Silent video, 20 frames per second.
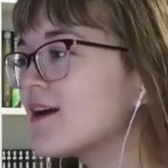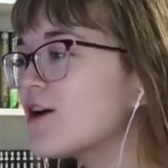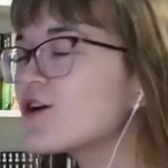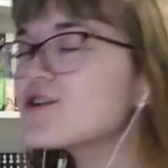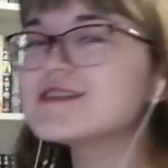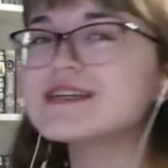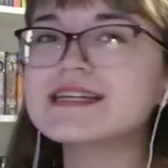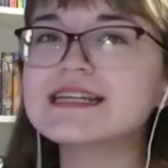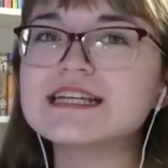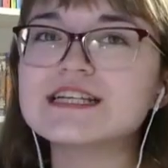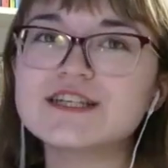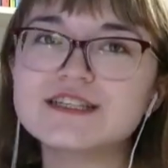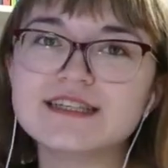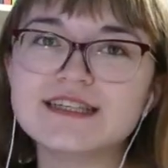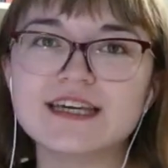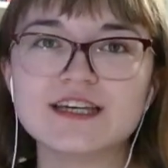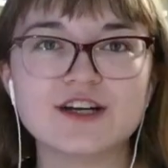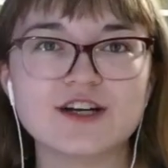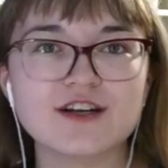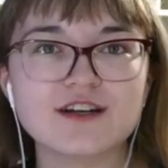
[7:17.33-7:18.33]
Or did he just
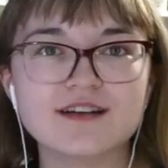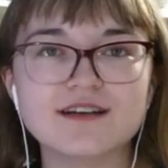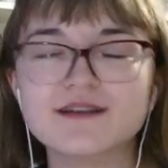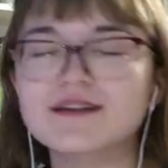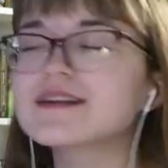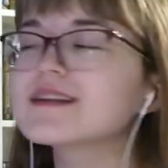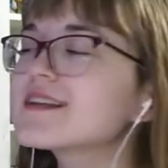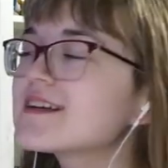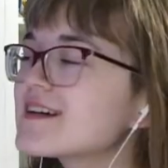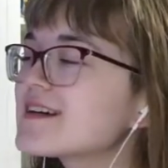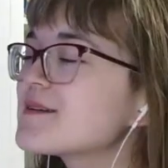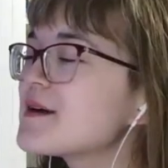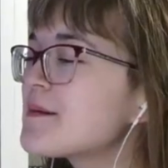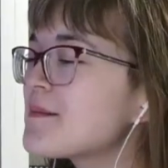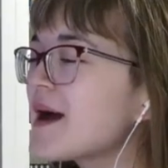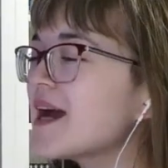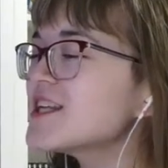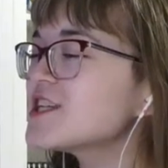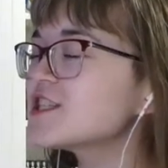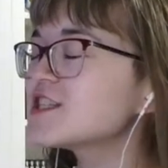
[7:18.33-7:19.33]
get hurt? Am
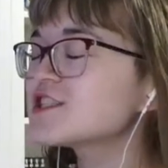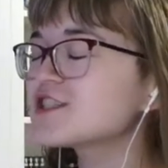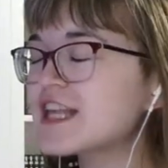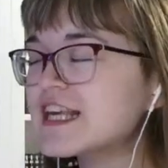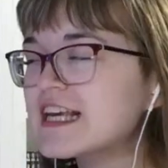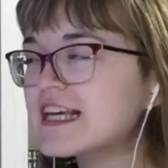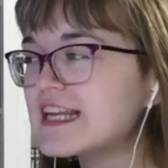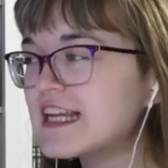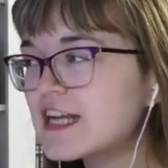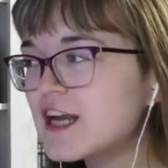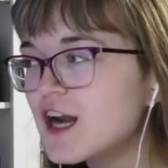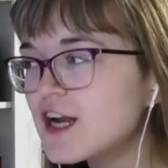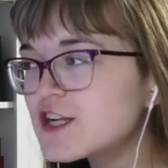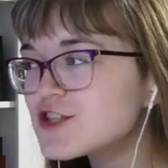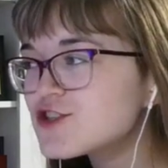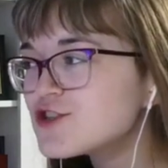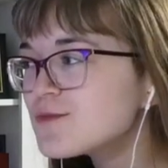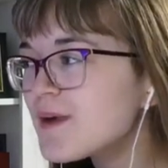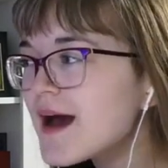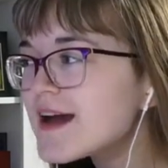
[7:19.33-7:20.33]
I just thinking in on it
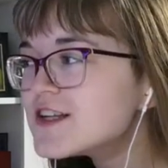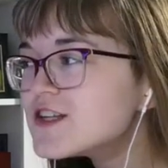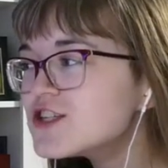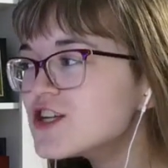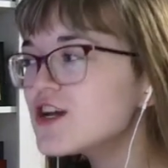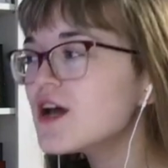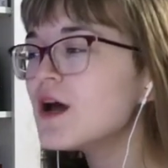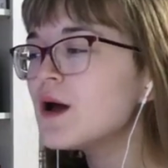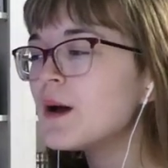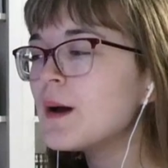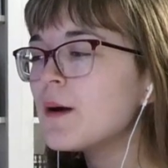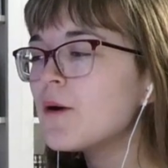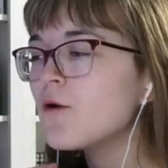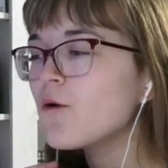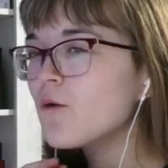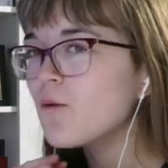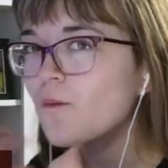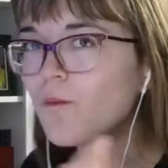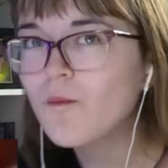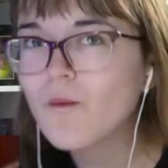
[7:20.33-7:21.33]
too much?
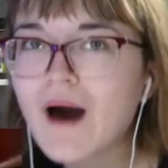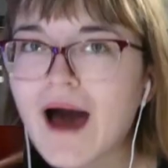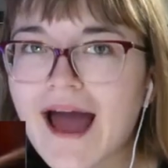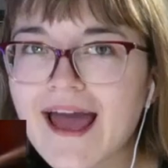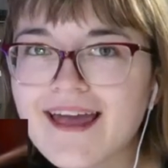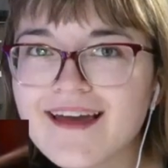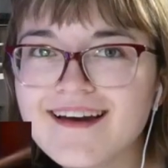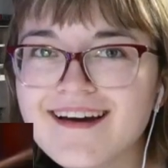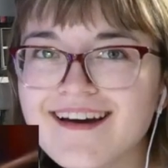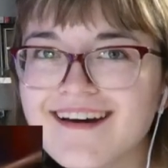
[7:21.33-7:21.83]
Why?